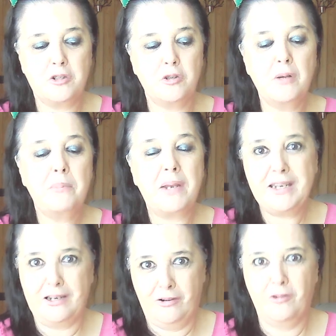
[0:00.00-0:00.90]
took a
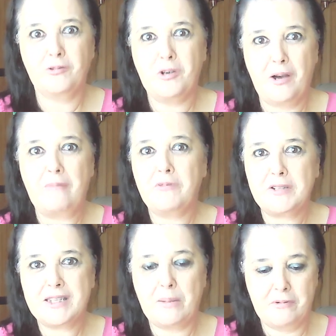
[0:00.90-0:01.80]
bloody long time for
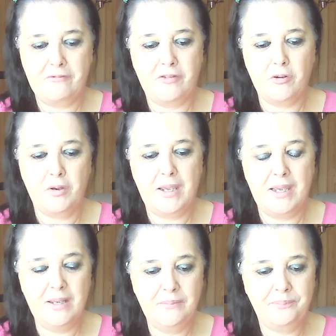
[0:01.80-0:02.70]
some of you
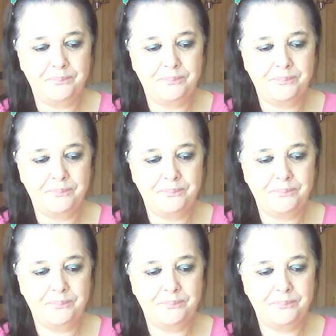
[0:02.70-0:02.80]
here.